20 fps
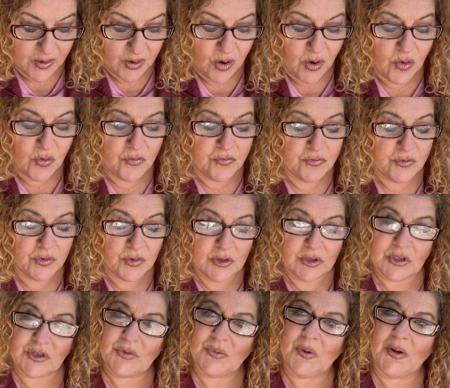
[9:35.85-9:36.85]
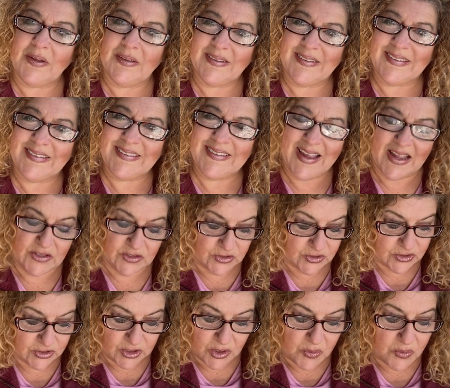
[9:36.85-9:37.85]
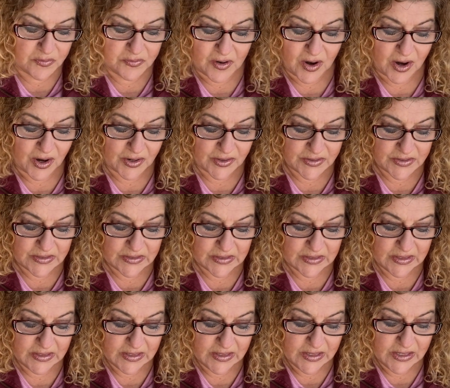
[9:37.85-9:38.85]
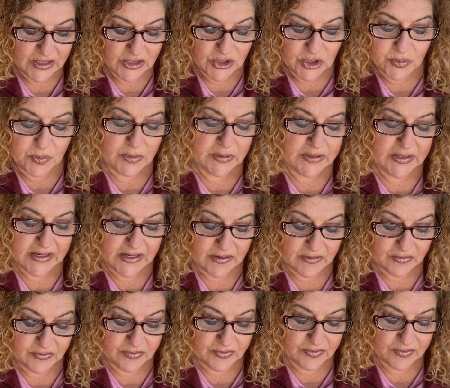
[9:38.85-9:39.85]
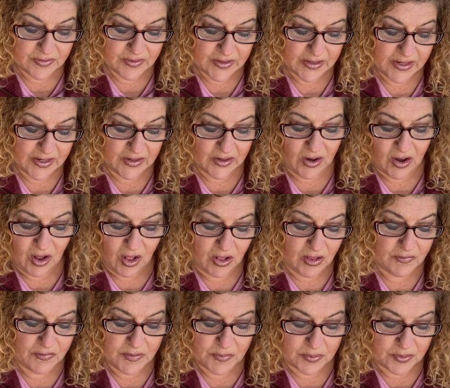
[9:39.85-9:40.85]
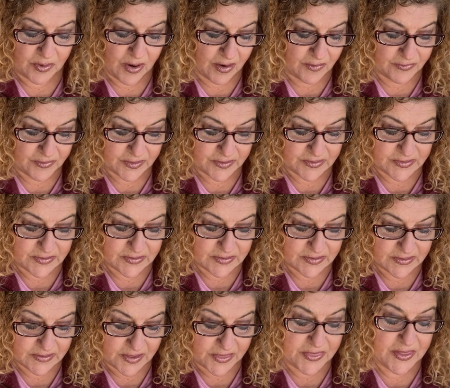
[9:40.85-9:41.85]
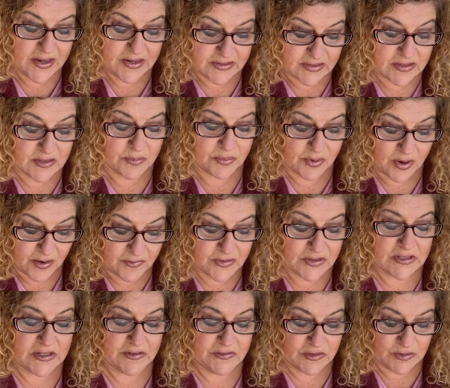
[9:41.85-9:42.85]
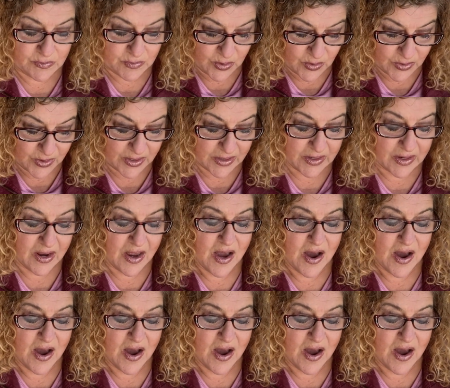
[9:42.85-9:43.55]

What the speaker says: O foolish ones, and slow of heart, to believe in all of the prophets, the things that the prophets have spoken.